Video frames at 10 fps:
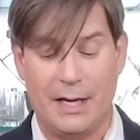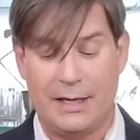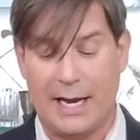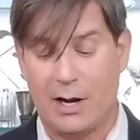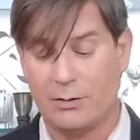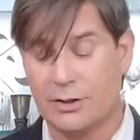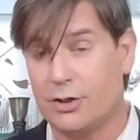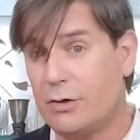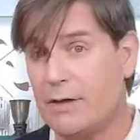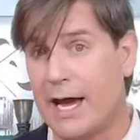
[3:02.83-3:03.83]
Now to
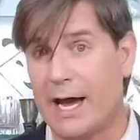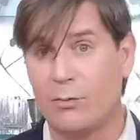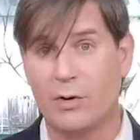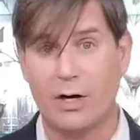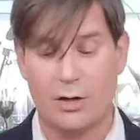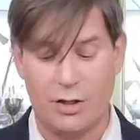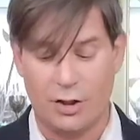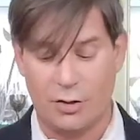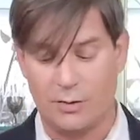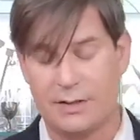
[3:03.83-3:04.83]
do that, we're going to
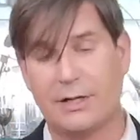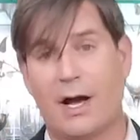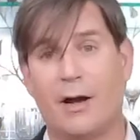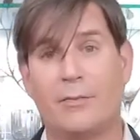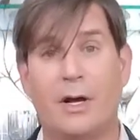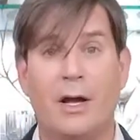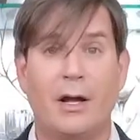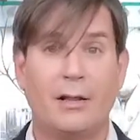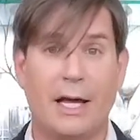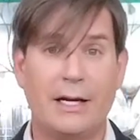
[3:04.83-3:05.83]
use some
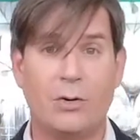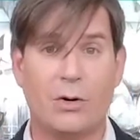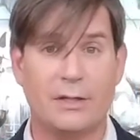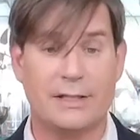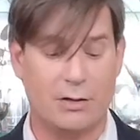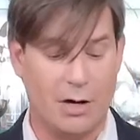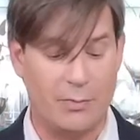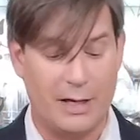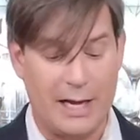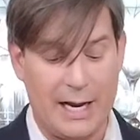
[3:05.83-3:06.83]
light corn
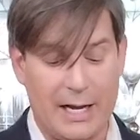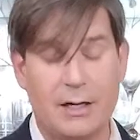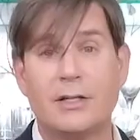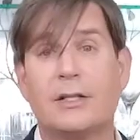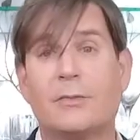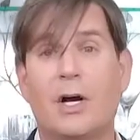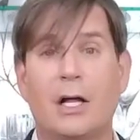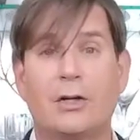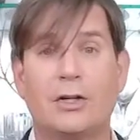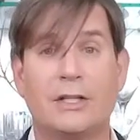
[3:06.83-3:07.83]
syrup and some
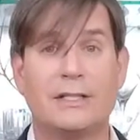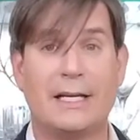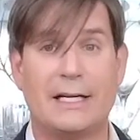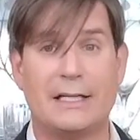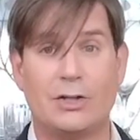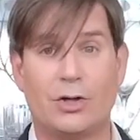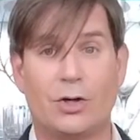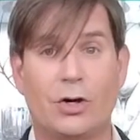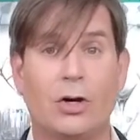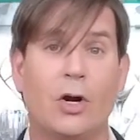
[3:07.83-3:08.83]
colored sanding
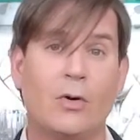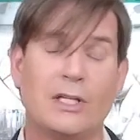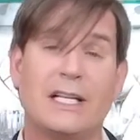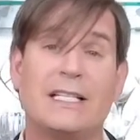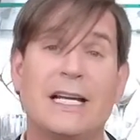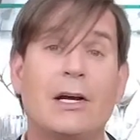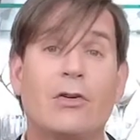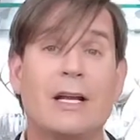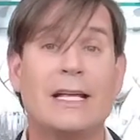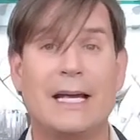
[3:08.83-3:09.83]
sugar, which is like a
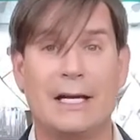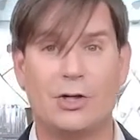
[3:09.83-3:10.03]
decorating cake